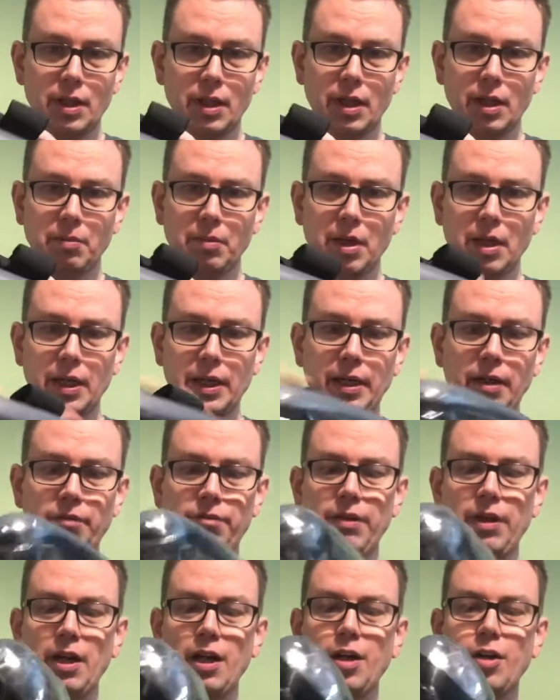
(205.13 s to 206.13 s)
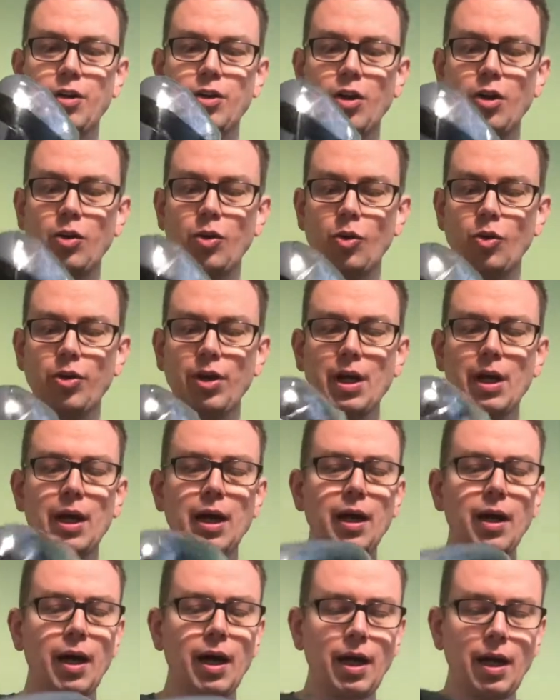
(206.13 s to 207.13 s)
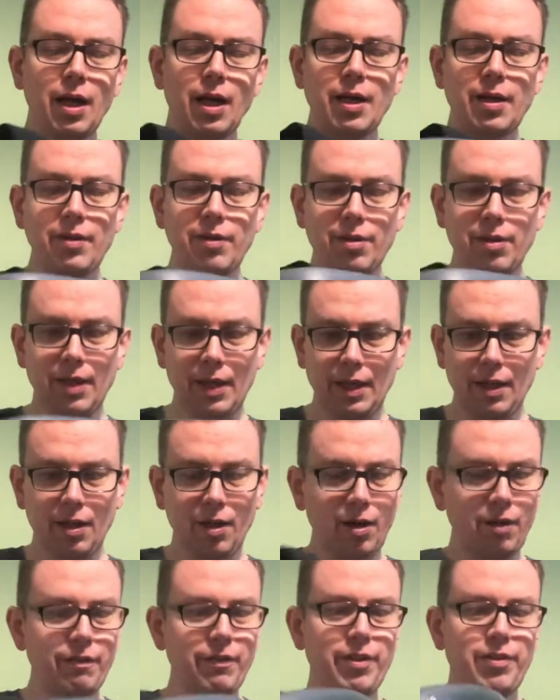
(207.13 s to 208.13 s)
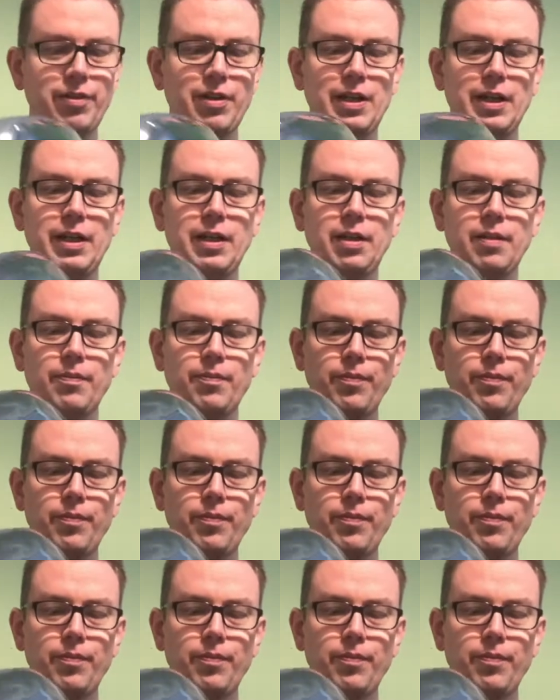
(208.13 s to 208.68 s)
are my VR goggles. I like to think, obviously,